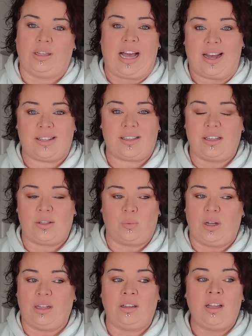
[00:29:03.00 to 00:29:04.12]
last as
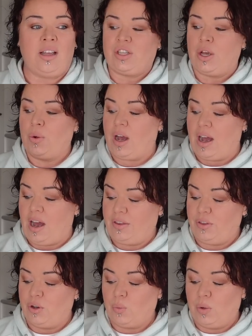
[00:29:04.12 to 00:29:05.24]
well. So I
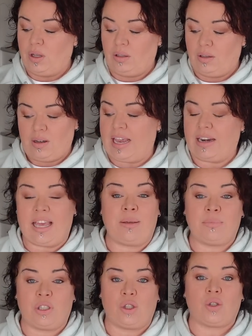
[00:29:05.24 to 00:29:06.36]
thought, well, get
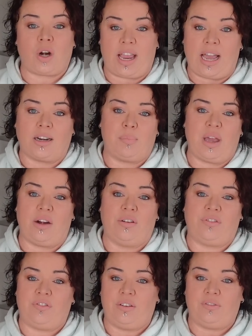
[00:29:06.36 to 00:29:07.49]
him to try out a pair of
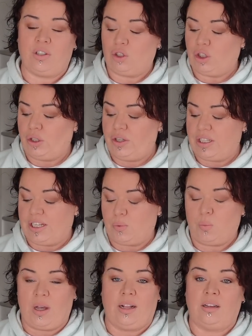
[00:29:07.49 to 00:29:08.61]
Fitville shoes as
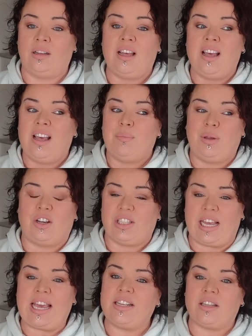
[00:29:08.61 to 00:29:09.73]
well, because
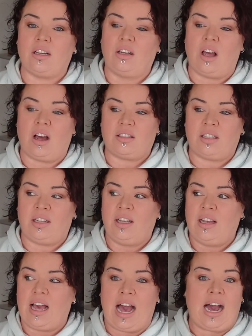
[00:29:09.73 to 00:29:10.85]
he's a lot
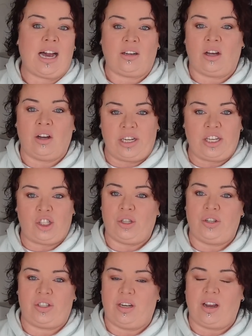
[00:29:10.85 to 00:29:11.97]
harder on his
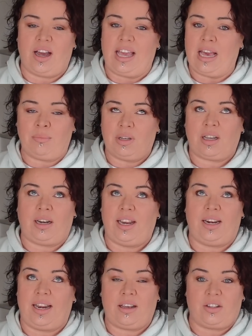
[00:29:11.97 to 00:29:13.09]
shoes than I am,
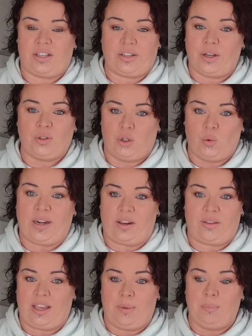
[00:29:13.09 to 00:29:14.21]
clearly, because I don't do
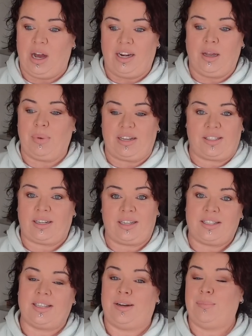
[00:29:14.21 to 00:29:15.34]
anything in mine. I basically
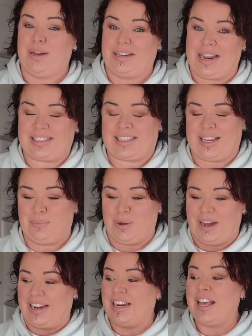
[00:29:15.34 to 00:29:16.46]
sit at my desk in
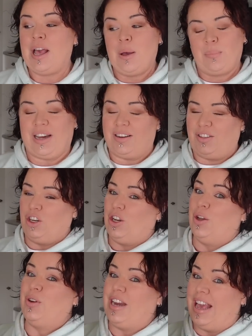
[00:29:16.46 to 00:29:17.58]
mine. But, you know,
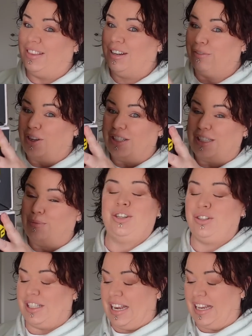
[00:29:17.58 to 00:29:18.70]
now that I've got some new
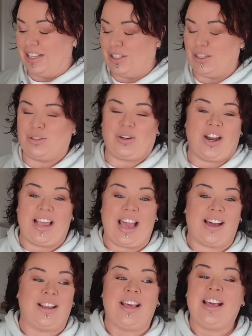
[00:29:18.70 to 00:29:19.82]
sneakers to try
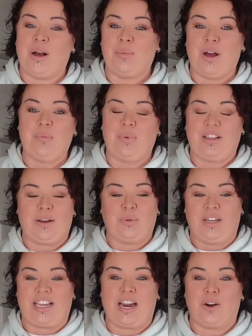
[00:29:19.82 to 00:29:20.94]
out, I'm hoping that will
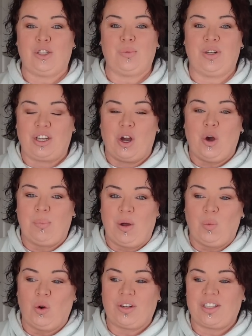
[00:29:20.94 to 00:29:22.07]
encourage me to go on my
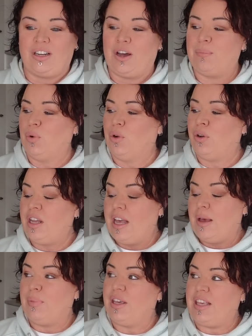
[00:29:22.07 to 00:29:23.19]
walks a lot more.
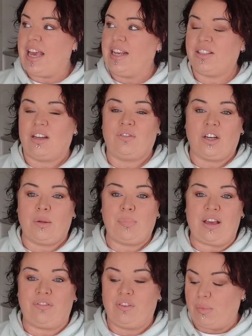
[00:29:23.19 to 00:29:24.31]
But yeah, so I've got a
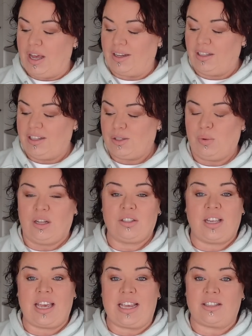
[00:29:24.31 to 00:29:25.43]
pair for Michael as well.
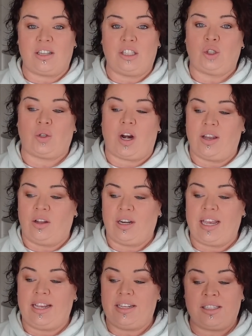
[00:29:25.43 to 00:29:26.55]
So he's going to try on
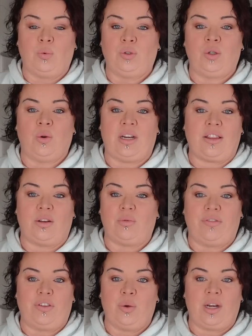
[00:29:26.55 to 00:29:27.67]
his. We'll do another
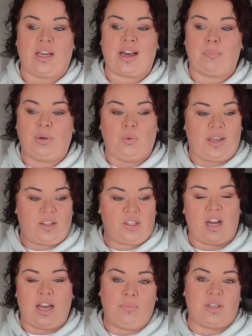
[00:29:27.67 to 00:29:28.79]
review in a couple of weeks'
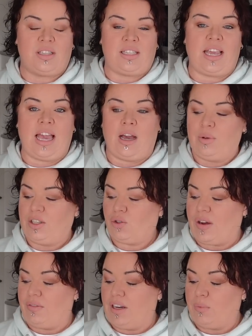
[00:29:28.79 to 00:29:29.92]
time to see how he's
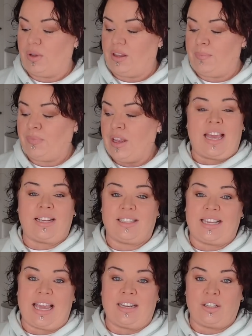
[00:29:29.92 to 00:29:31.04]
traveling with them. Thanks
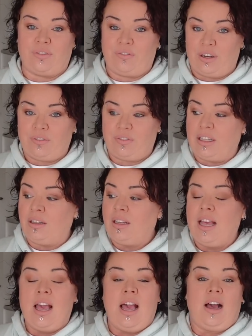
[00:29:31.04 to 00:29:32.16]
again to Fitville.
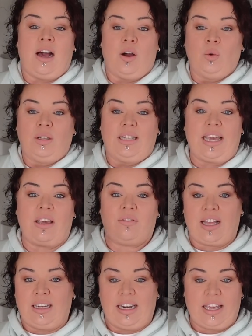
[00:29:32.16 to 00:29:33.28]
I will leave
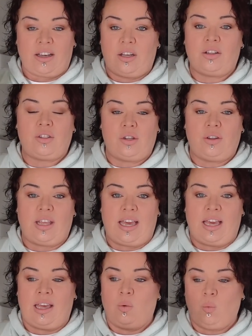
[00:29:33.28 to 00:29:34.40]
a link to
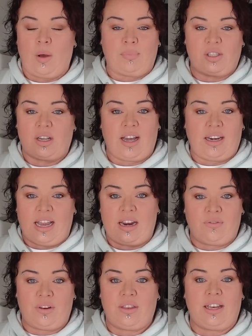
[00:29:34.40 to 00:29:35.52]
their website and
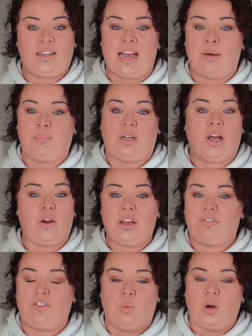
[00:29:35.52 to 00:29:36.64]
everything down below
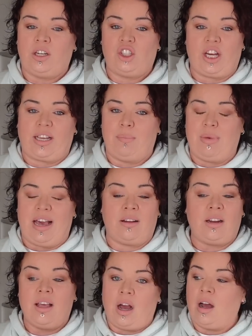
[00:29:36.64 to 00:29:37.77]
if you want to check them out.
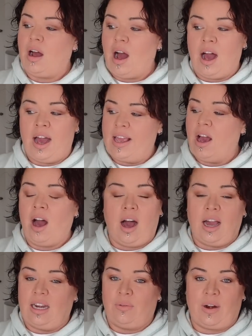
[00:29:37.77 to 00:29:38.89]
I
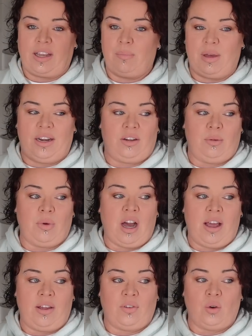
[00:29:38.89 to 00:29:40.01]
highly recommend them.
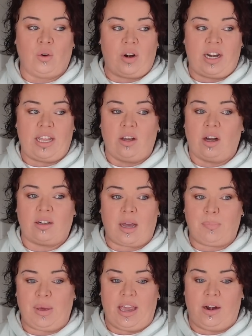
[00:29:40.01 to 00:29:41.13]
I've already got a
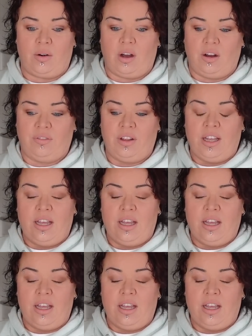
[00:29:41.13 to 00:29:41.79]
pair of